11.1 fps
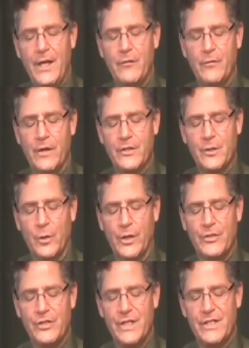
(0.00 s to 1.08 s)
thank you for this,
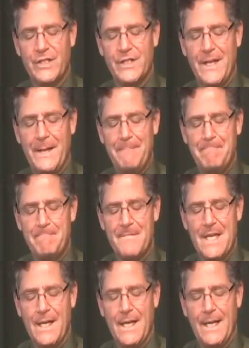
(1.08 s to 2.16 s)
Lord, in Jesus' name.
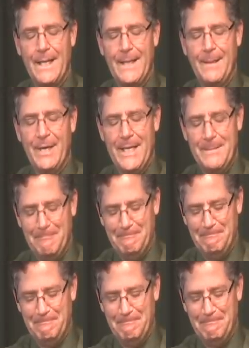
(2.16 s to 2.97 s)
Amen.